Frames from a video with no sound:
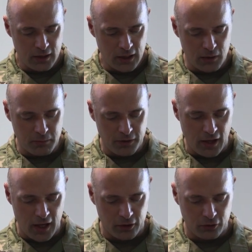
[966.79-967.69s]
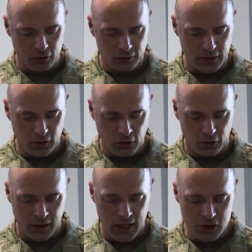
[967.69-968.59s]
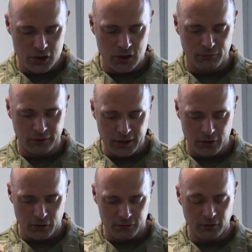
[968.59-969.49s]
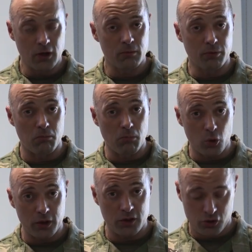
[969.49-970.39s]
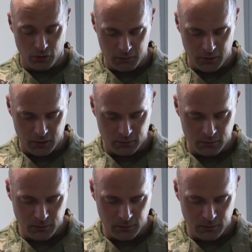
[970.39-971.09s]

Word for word: and a methodical inculcation of leaders promoting treatment,